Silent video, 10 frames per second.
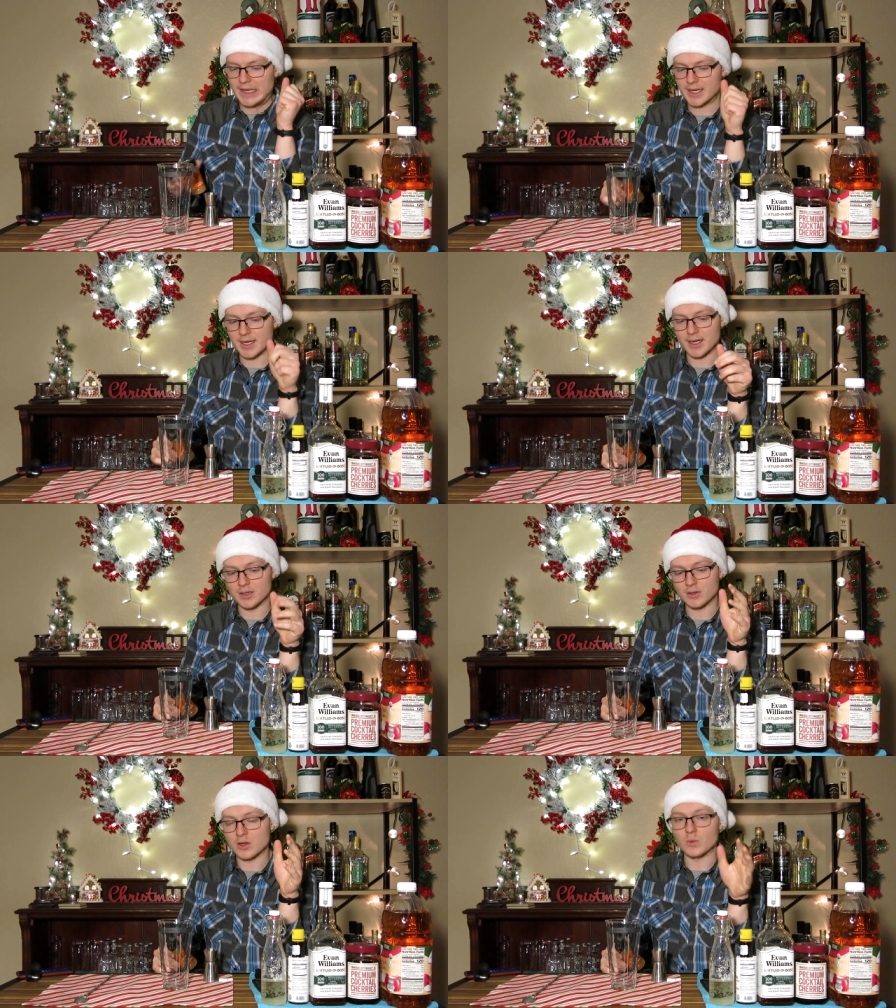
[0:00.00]

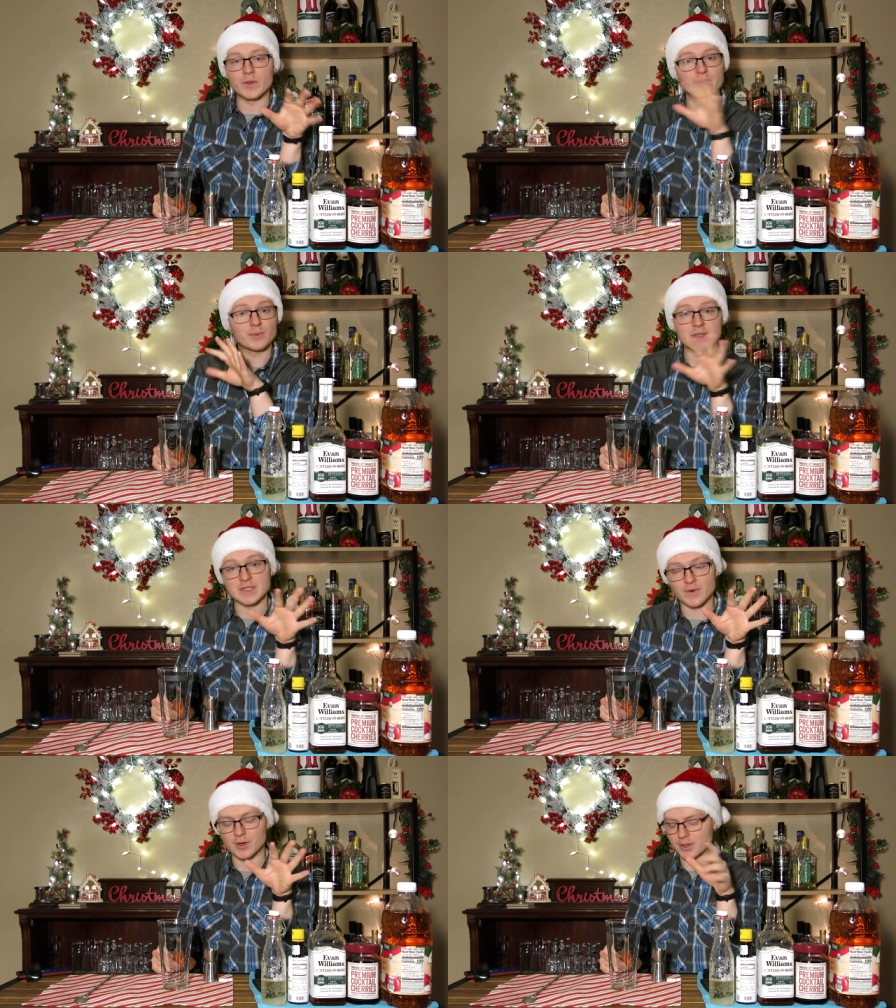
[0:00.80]
along with the rest
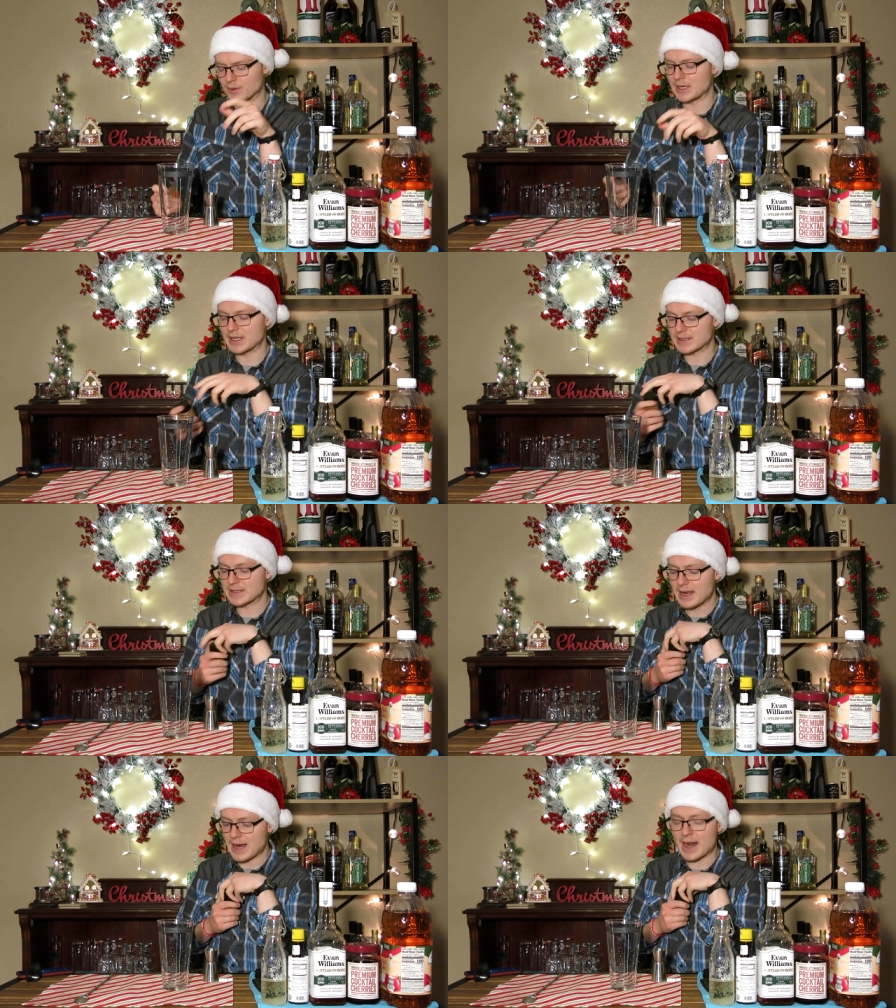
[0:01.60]
of our ingredients.
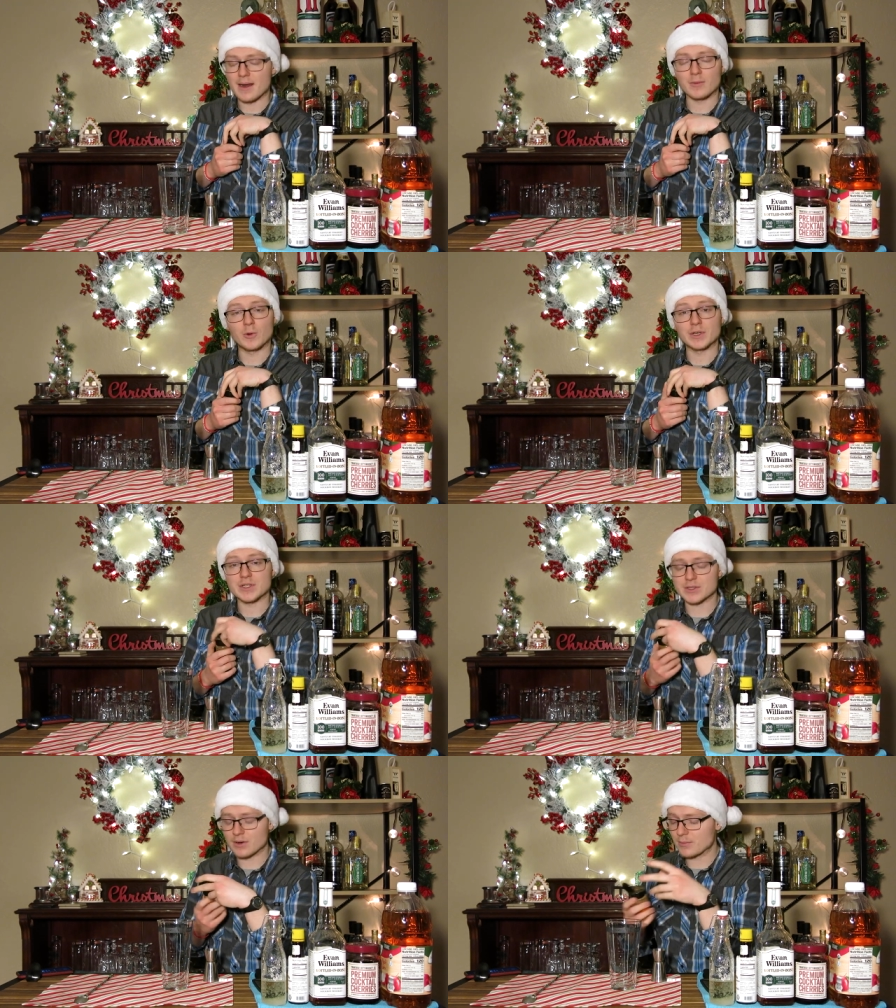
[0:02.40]
And I'm going to
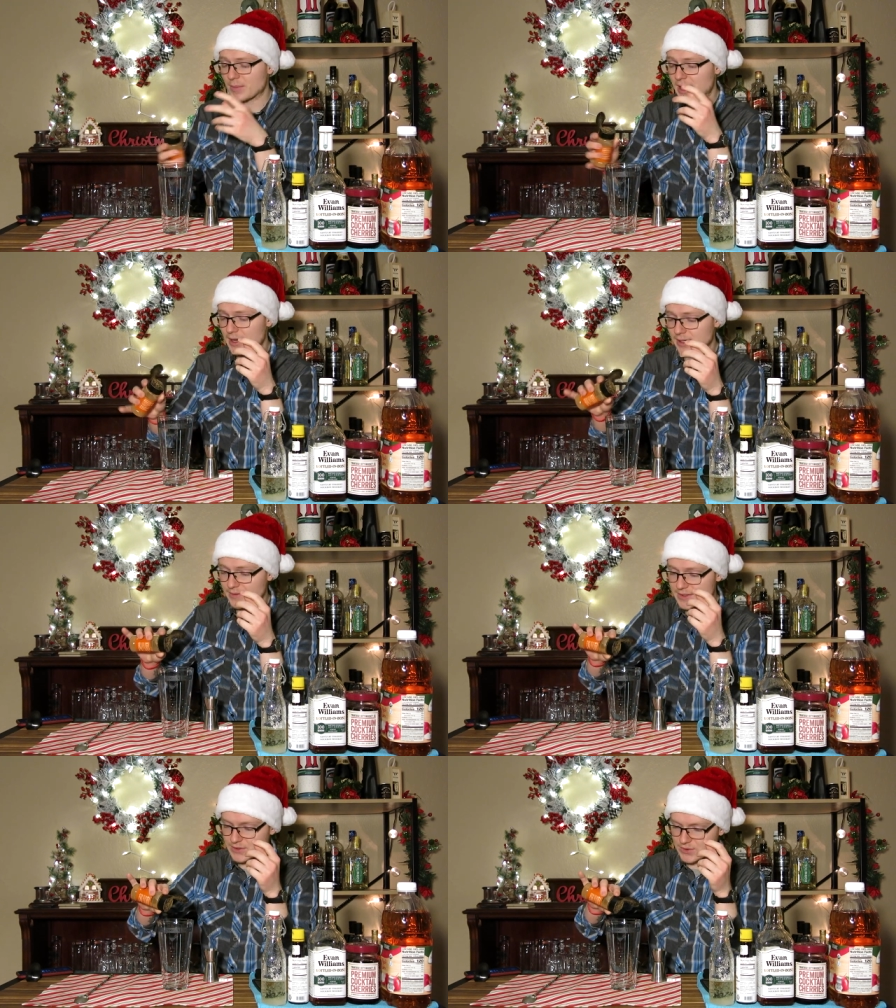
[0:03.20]
start by adding
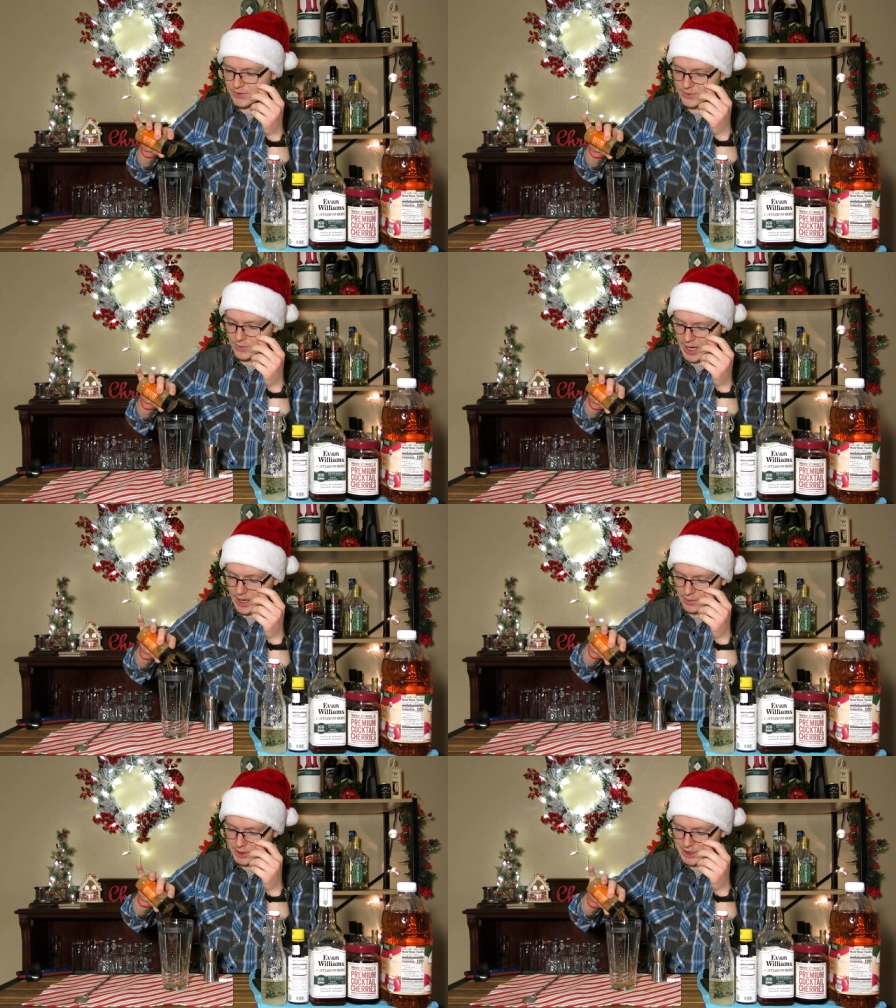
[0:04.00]
this to
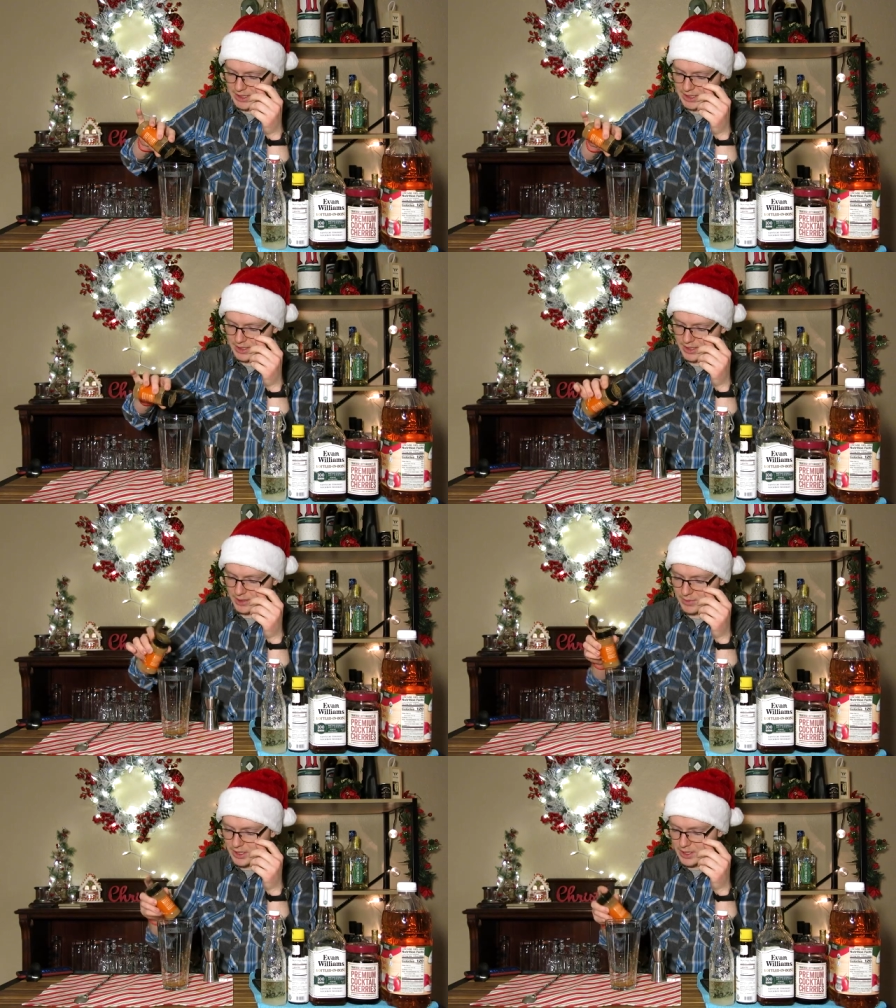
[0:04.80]
our shaking cup.